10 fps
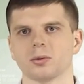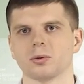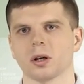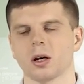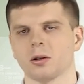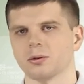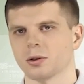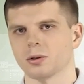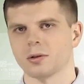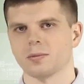through the
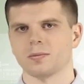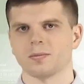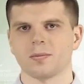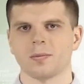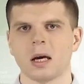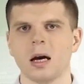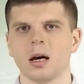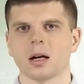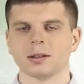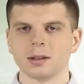counters.
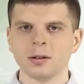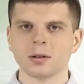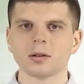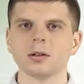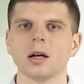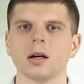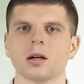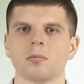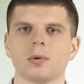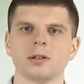Consider
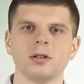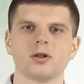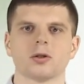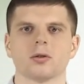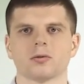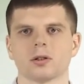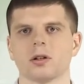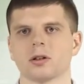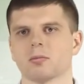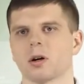composition of the
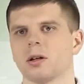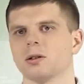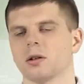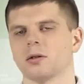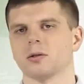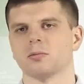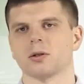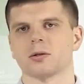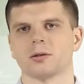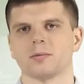electromagnetic
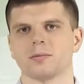calorimeters.